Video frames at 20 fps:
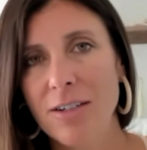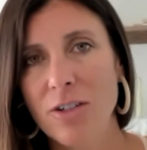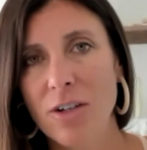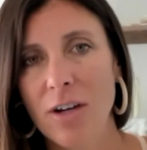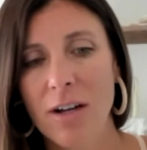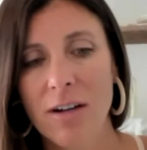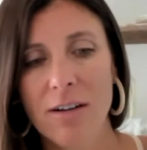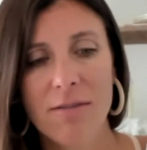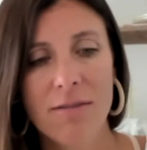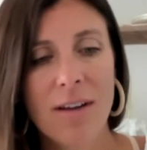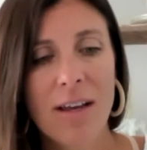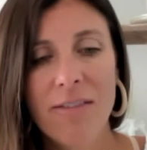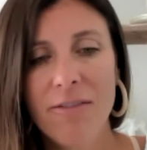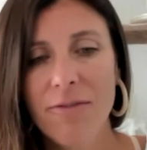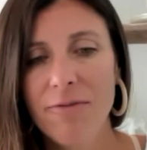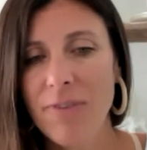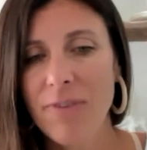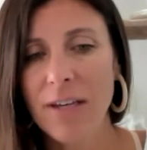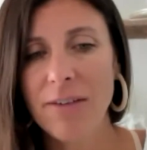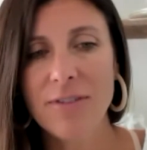John
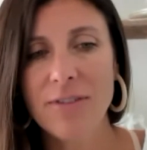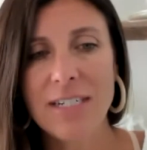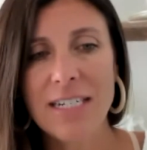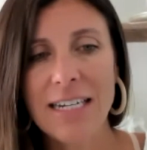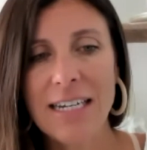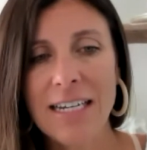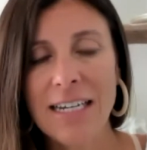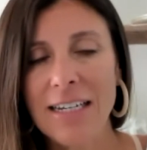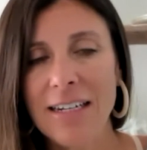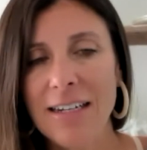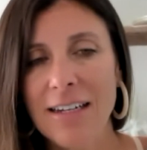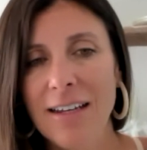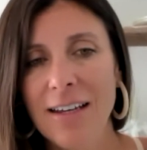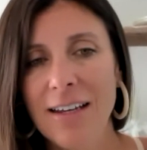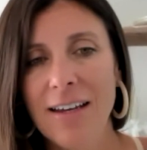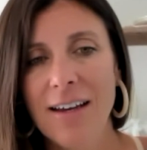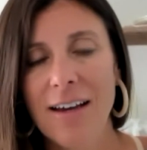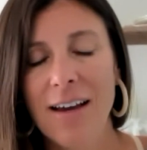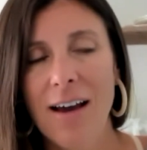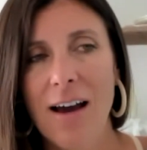15,
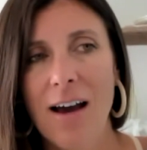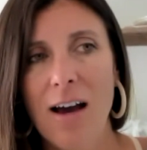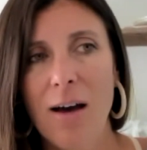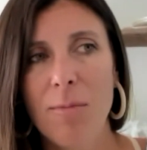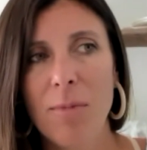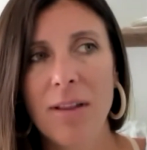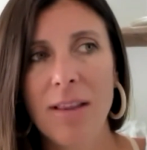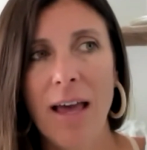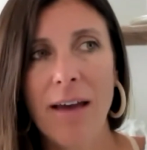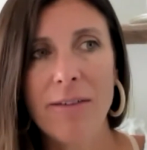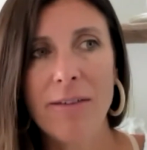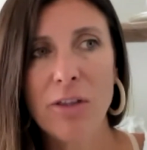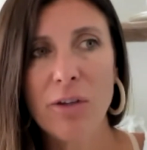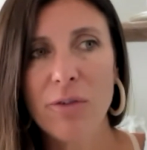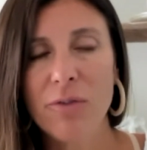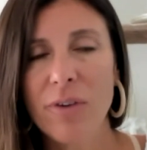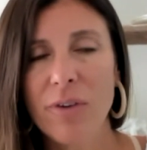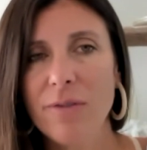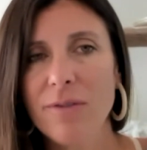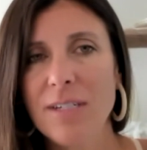11 through
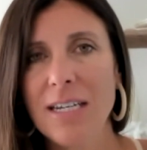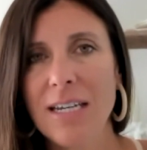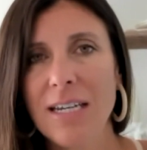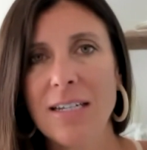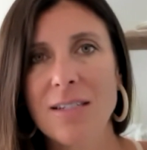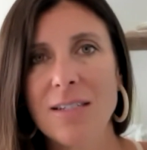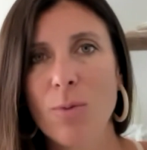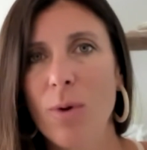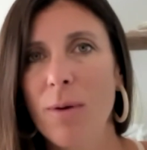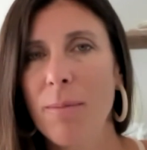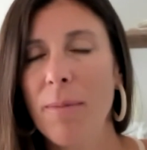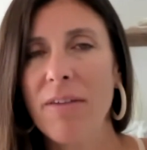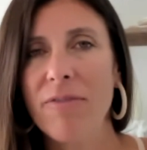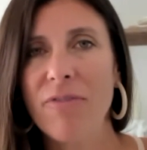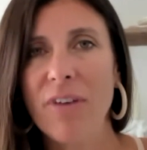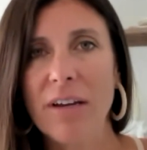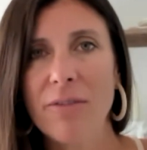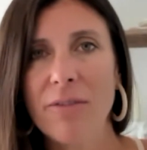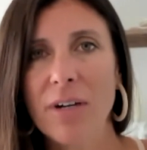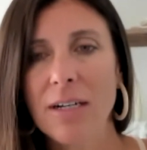15, it's one of my
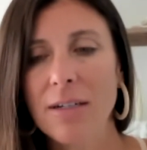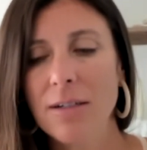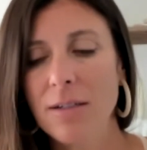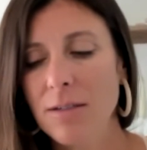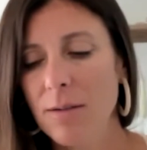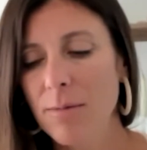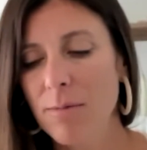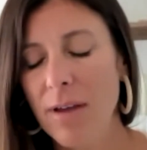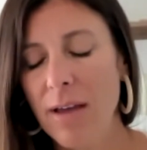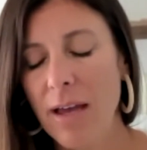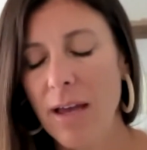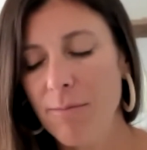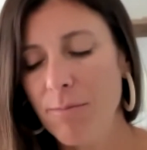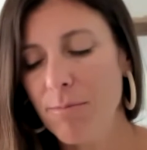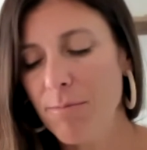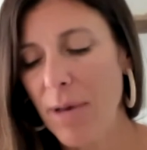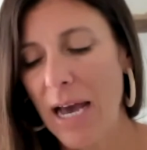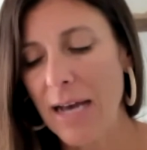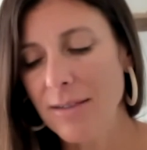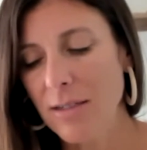favorite
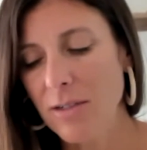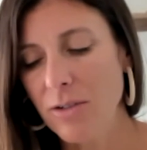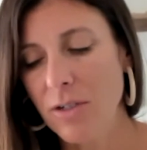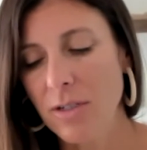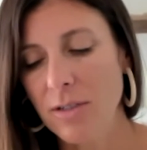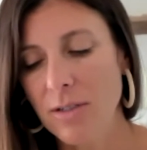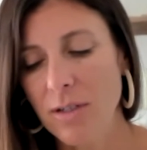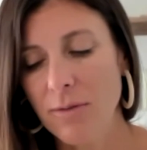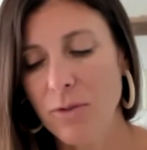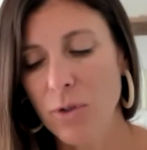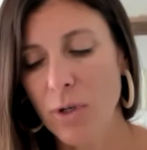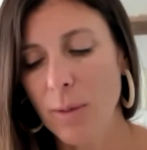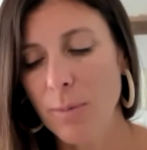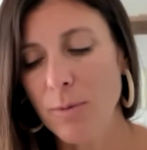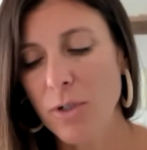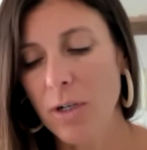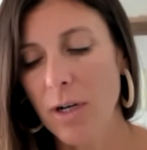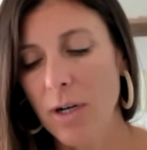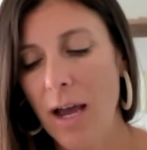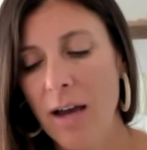passages of
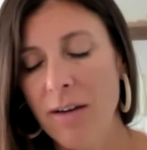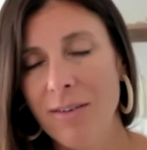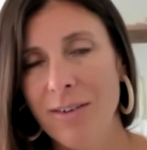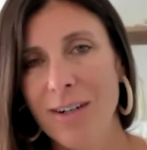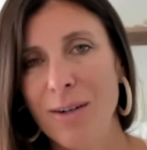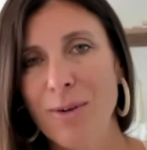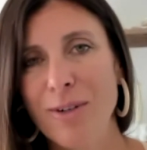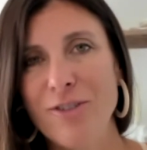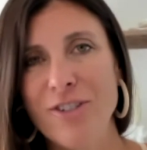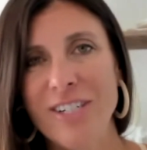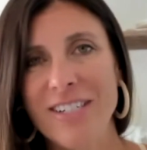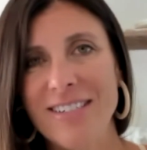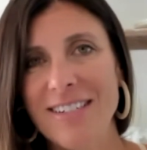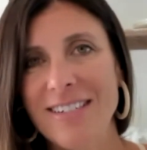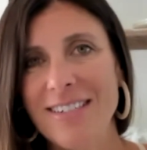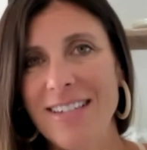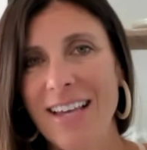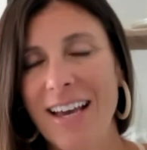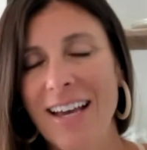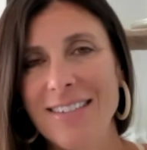scripture ever, where
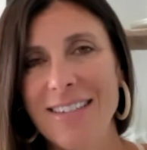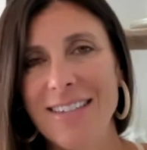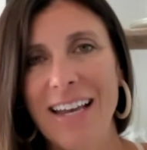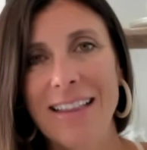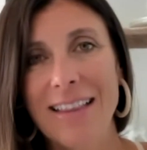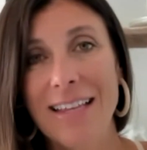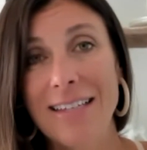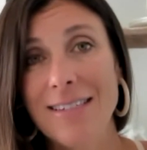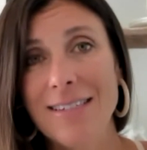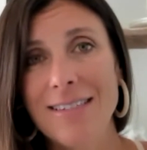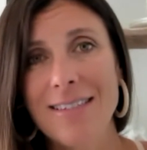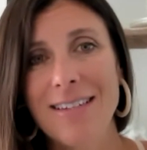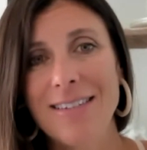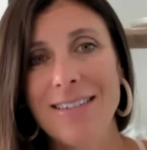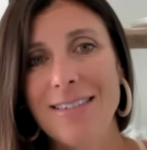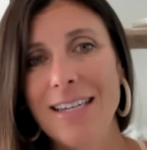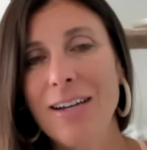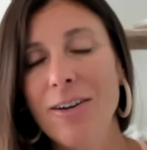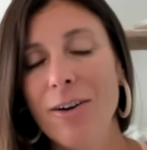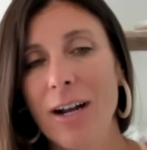Jesus says, like, this is the
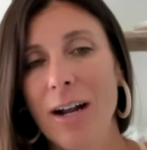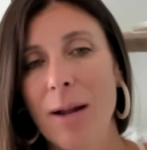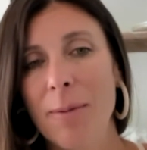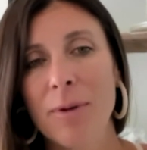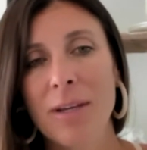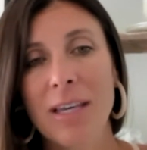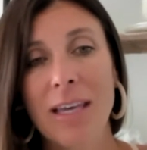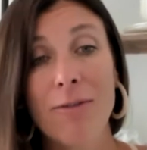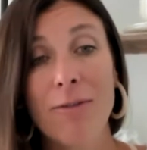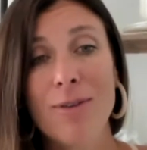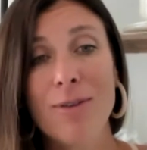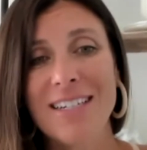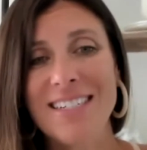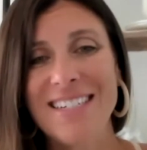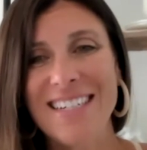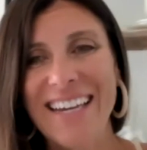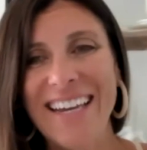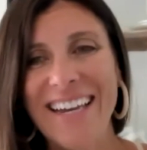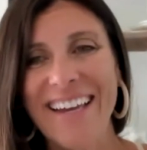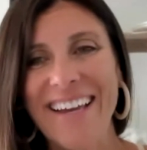secret. I'm going to give you the
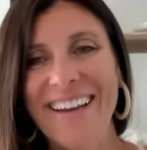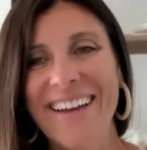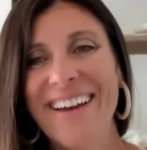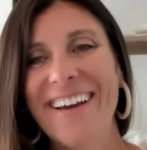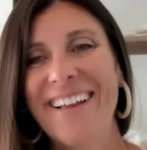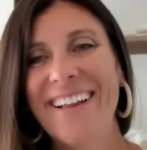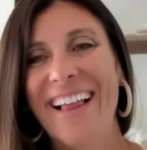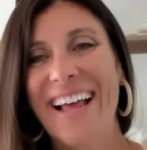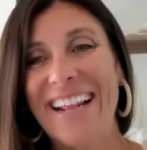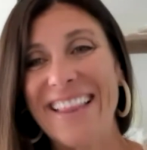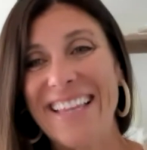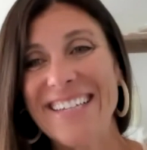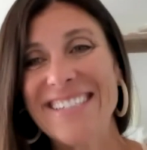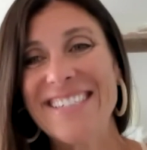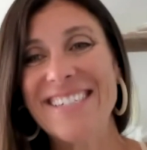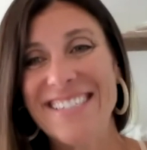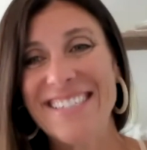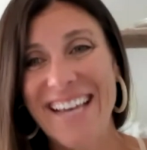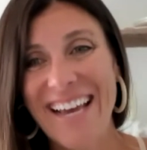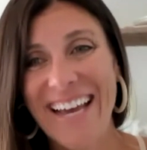tea. Like, this
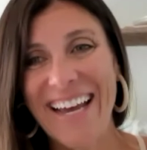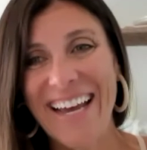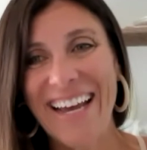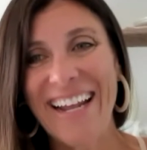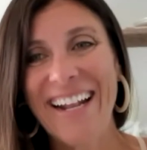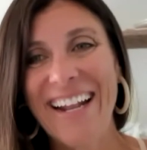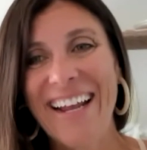is it.